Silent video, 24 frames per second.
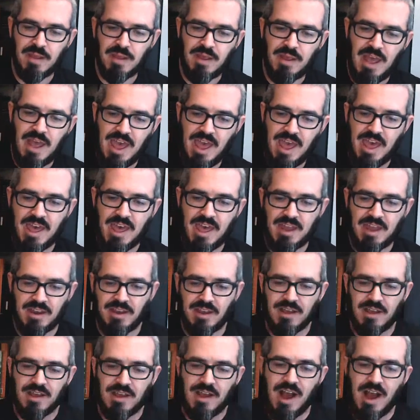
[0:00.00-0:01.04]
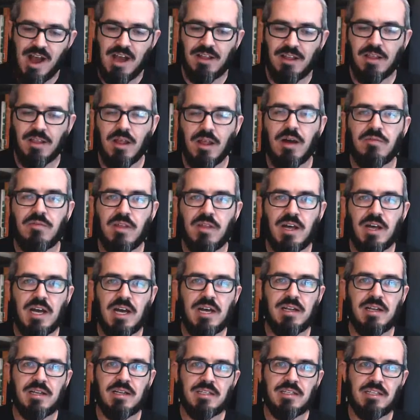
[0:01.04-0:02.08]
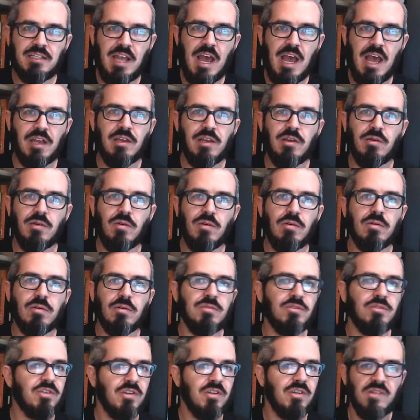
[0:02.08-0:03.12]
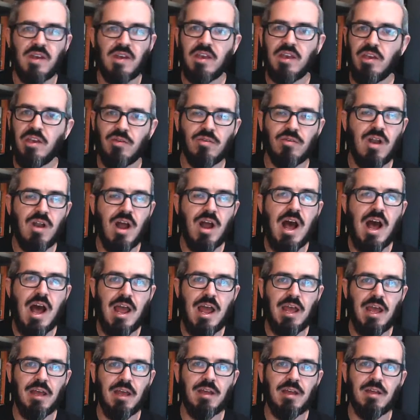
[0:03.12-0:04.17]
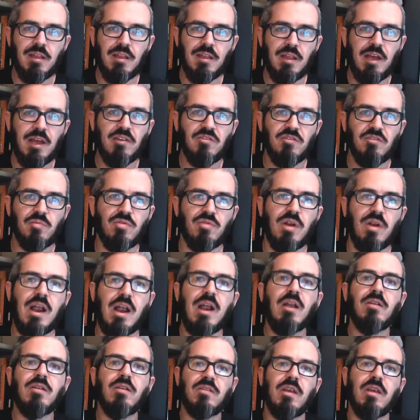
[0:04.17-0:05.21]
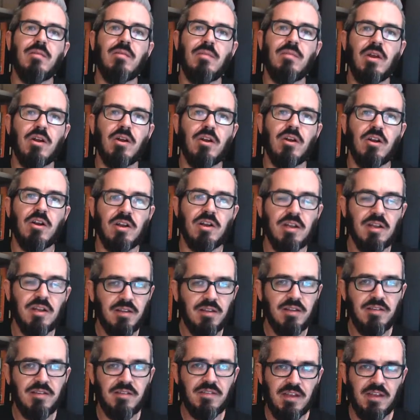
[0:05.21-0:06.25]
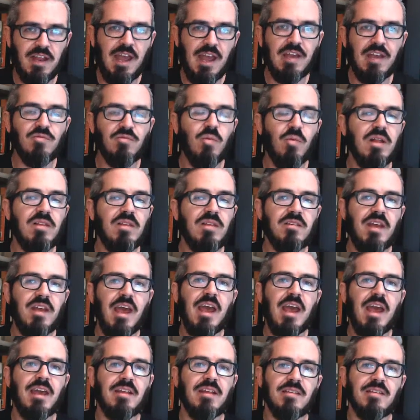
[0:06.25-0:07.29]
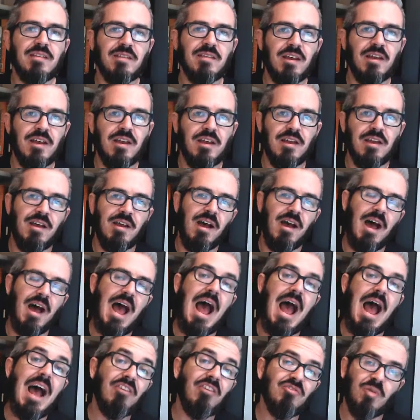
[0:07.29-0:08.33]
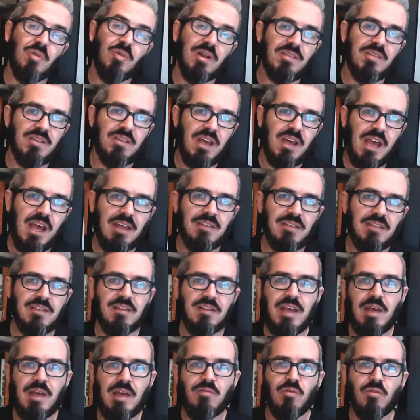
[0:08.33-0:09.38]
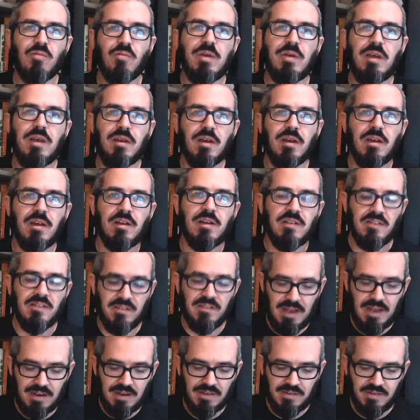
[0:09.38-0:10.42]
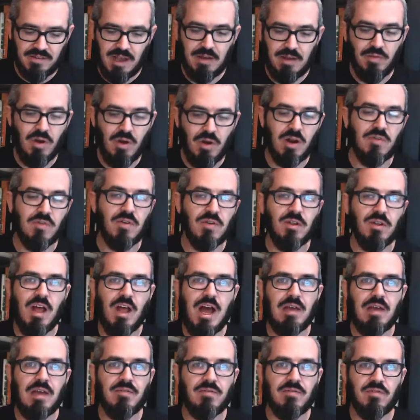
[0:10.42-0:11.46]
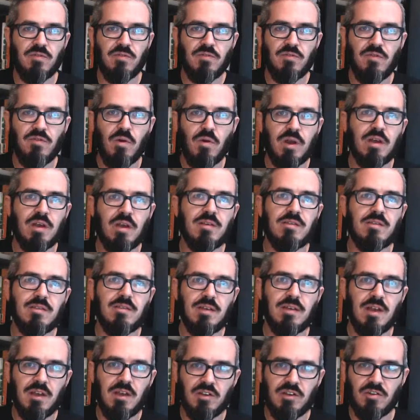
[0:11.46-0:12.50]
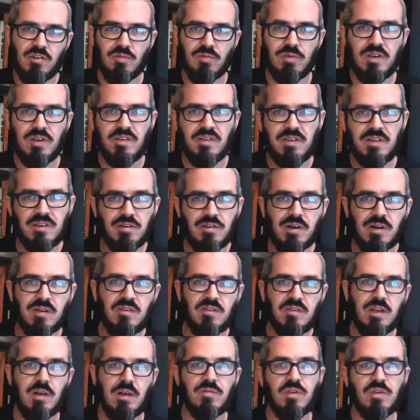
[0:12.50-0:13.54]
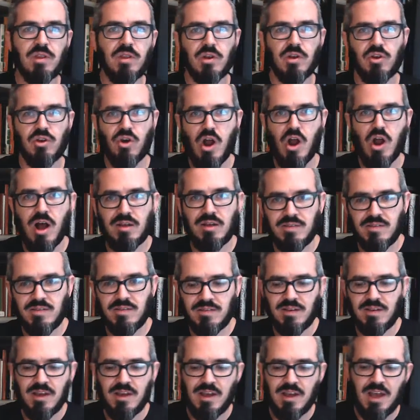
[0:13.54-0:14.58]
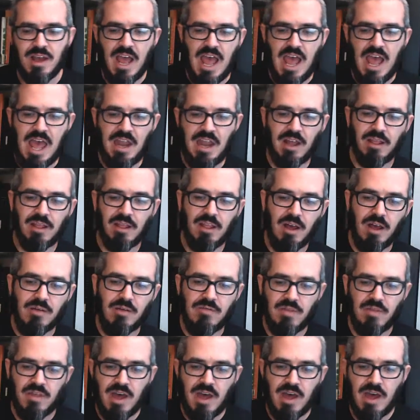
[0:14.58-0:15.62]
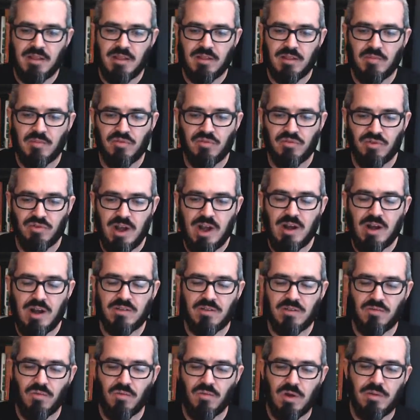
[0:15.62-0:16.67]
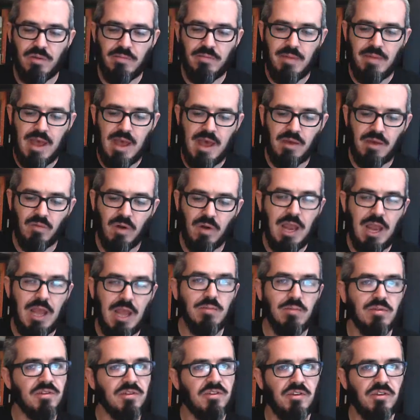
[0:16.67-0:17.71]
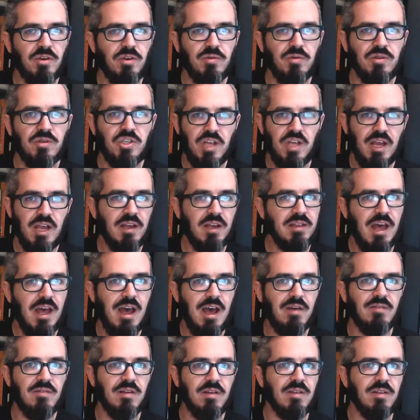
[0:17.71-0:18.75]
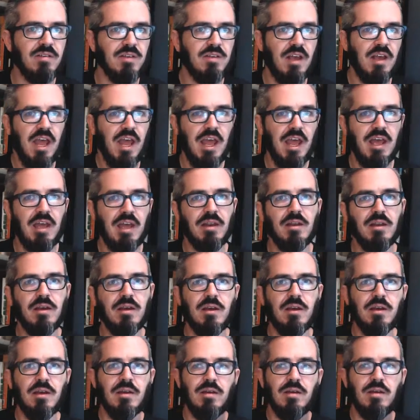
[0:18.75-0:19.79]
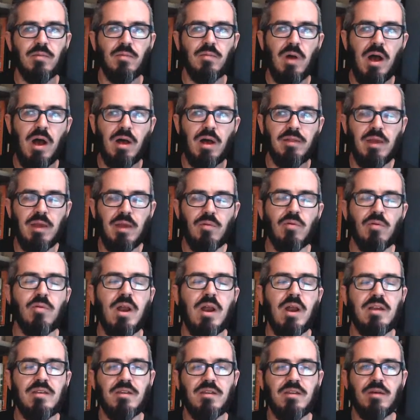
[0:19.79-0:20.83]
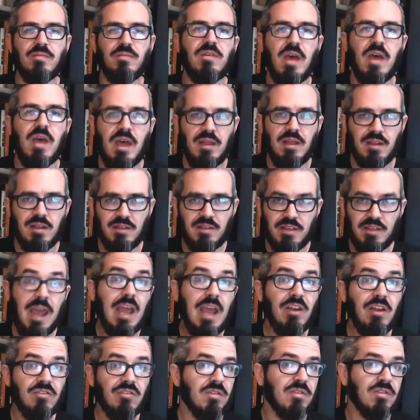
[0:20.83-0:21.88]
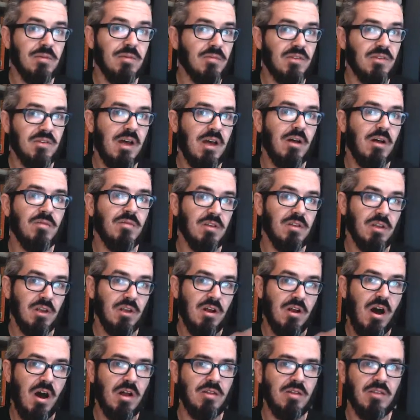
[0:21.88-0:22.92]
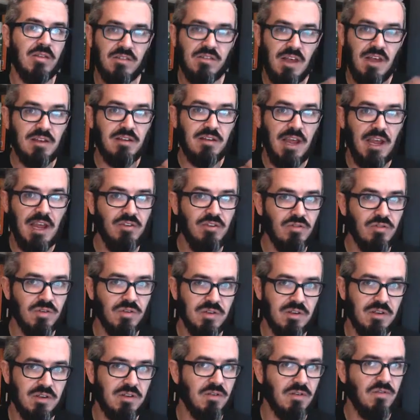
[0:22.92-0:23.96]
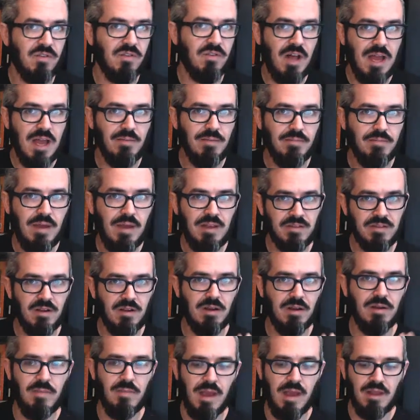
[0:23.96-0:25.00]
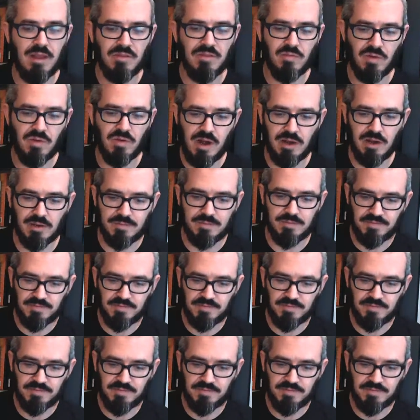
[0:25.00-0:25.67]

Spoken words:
And I love that Daniel, just like you or I, that his prayers can be heard. And today is Wednesday. It's Ash Wednesday. It's the day where we set aside part of our life to focus, to recenter ourselves on the cross. And I love that the prayers of one man were able to shake the heavens, and they were raised up to the angels themselves, and God sent angels into flight based on a man's prayer.